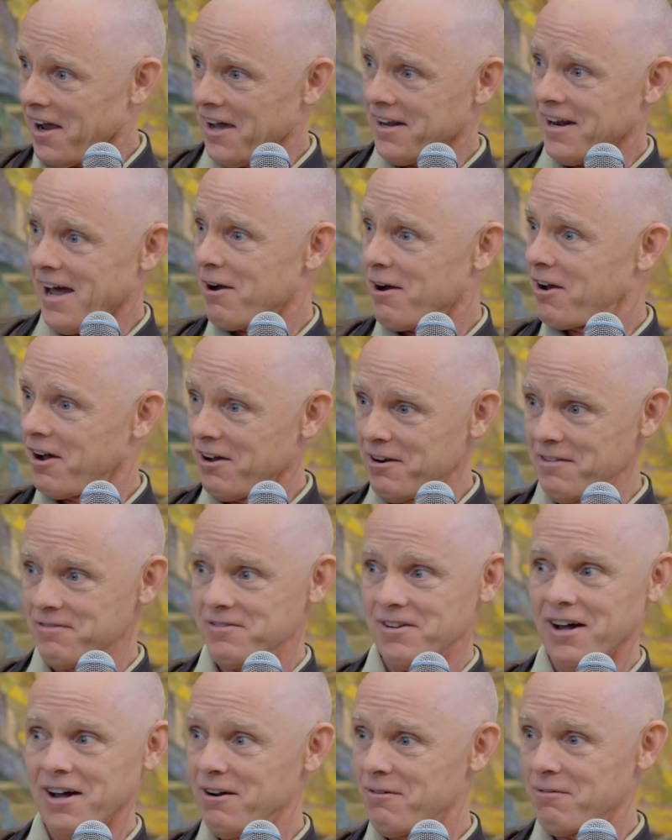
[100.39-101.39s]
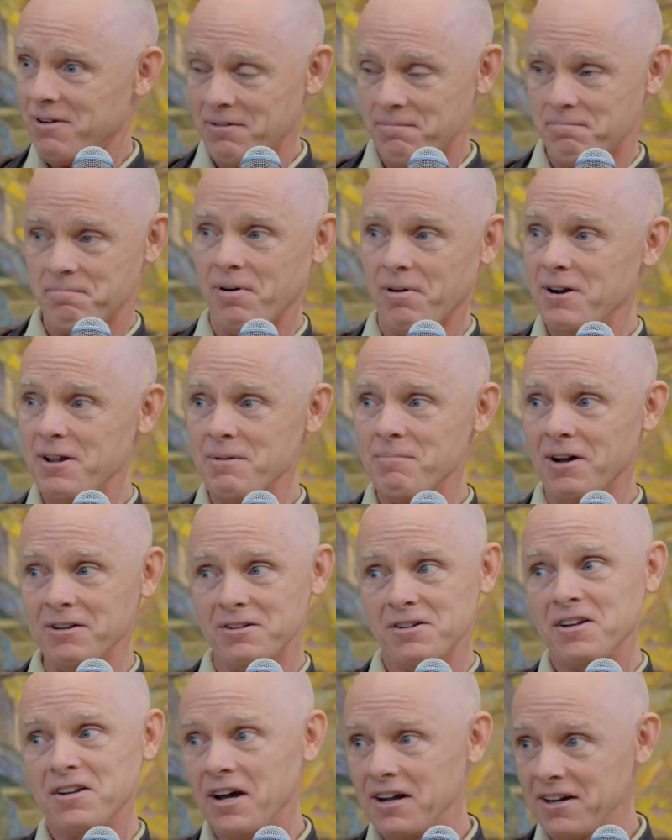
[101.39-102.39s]
And I could have done with pretty
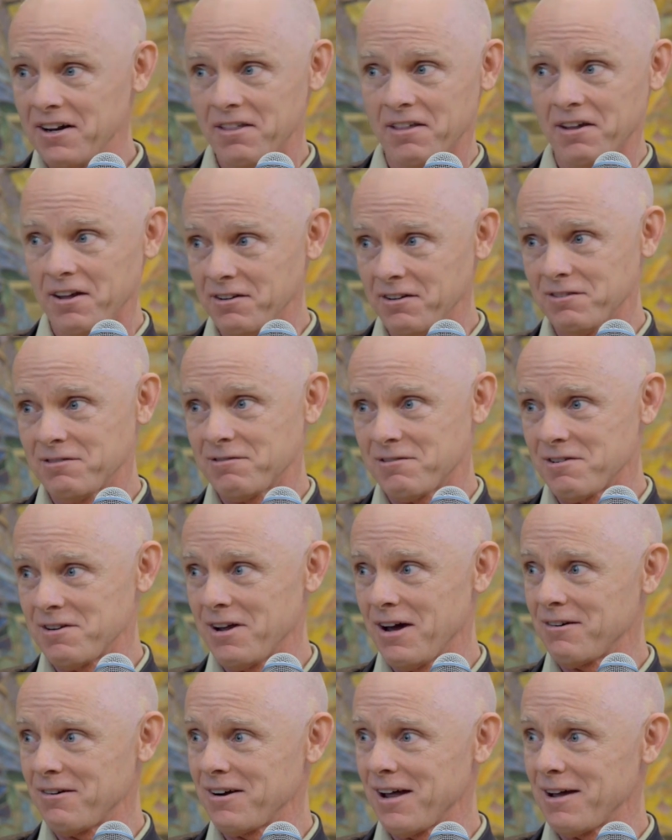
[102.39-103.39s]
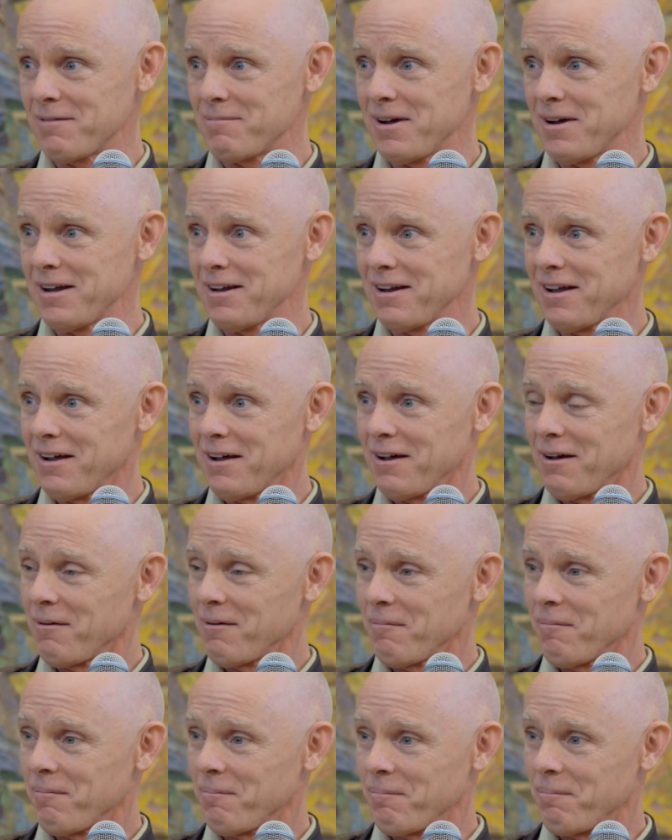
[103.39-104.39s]
much none of this, you know what I mean?
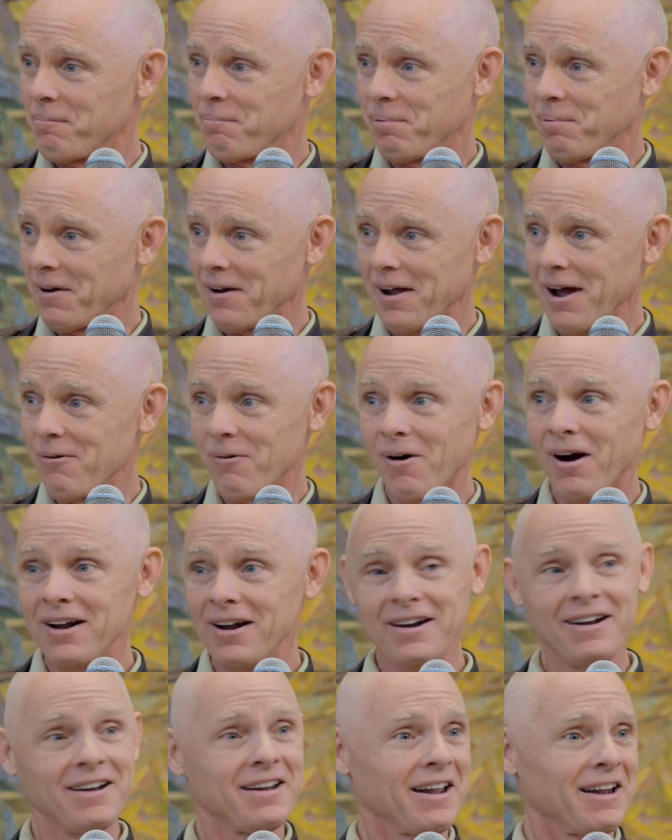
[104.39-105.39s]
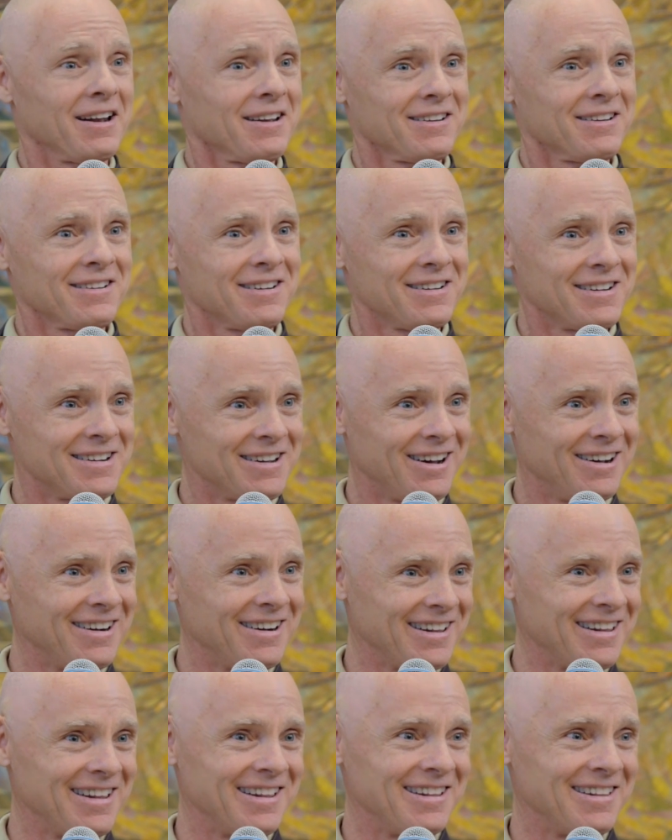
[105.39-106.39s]
But I wanted it,
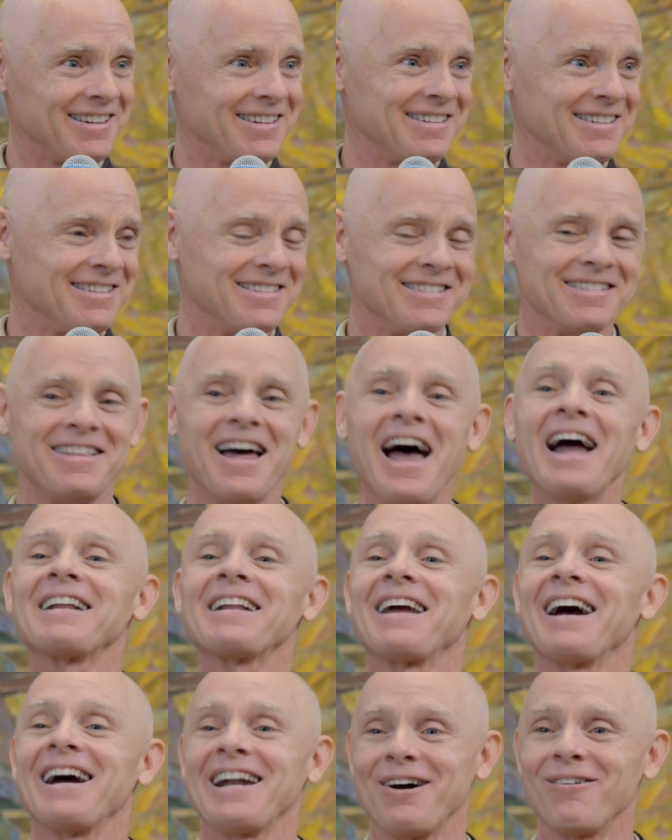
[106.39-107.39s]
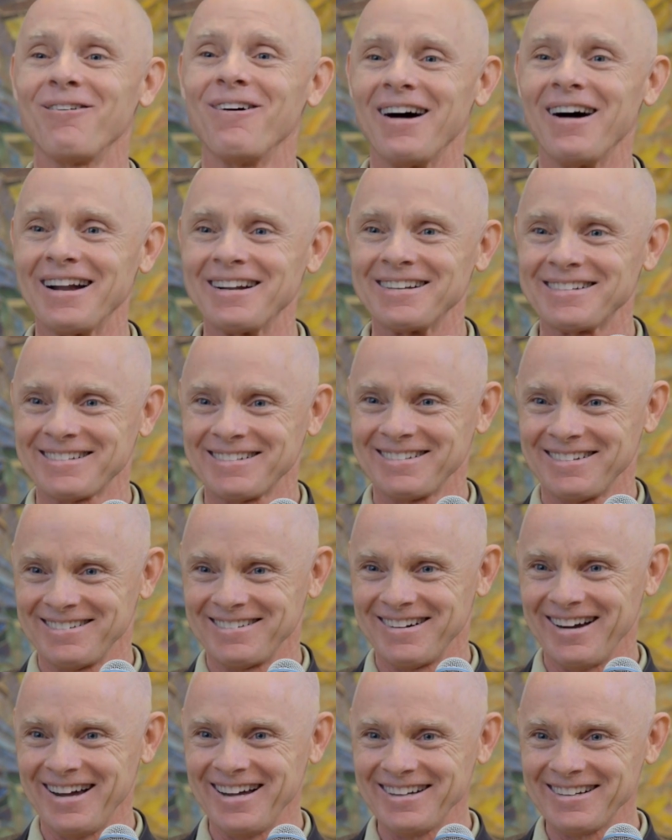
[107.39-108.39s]
that kind of want,
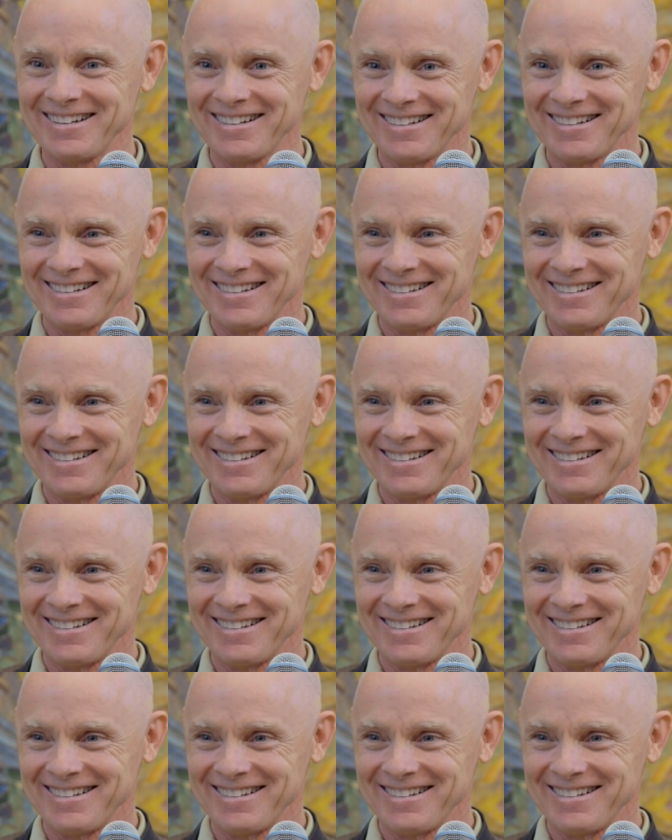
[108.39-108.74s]
right?